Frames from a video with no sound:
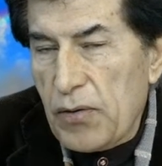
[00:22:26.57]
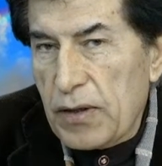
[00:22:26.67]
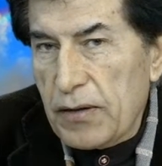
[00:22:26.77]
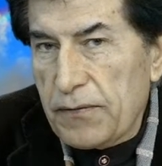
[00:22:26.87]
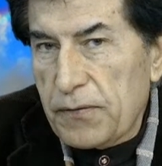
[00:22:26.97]

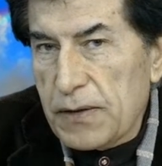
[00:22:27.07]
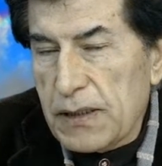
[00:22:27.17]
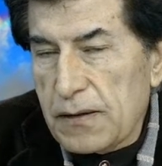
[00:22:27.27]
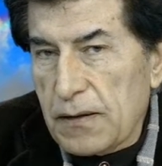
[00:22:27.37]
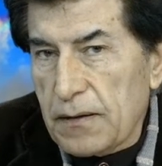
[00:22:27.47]
of
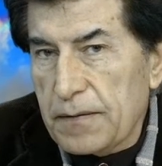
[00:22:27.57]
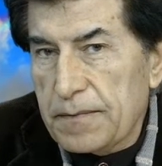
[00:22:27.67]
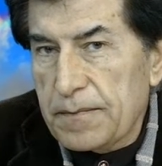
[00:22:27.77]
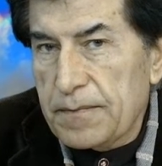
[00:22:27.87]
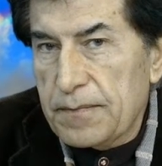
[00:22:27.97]
reason,
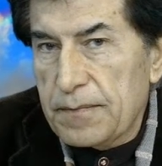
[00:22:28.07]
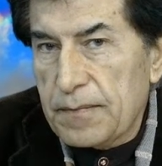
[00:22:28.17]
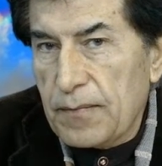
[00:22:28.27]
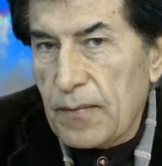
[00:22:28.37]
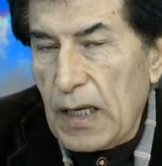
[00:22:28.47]

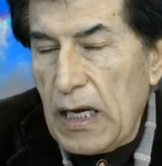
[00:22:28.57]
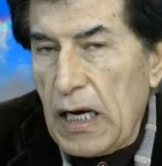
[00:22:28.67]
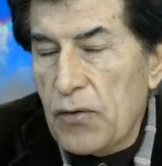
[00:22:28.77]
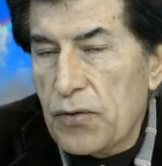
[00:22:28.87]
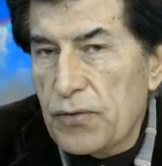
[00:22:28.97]

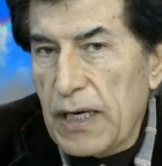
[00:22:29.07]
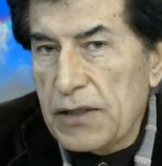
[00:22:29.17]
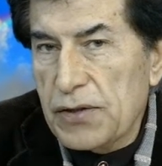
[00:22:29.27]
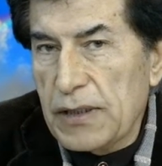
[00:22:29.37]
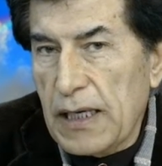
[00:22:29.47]
our
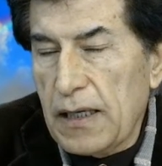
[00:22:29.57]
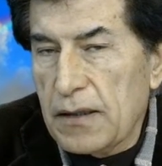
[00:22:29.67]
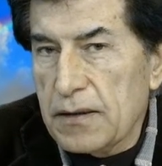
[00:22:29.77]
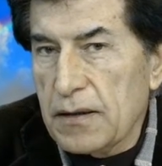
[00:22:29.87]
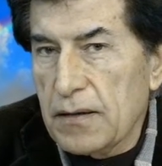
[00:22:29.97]

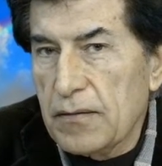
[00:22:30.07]
rationality.